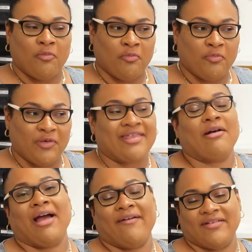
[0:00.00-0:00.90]
without
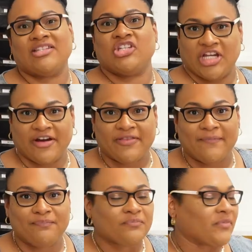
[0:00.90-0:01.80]
having to share
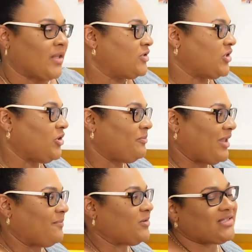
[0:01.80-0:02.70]
them. So you'll be
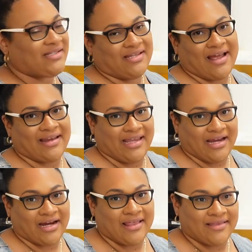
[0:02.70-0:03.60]
able to see that
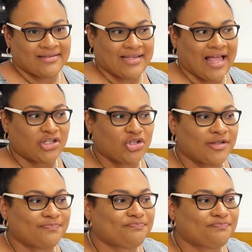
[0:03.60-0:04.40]
here in this classroom.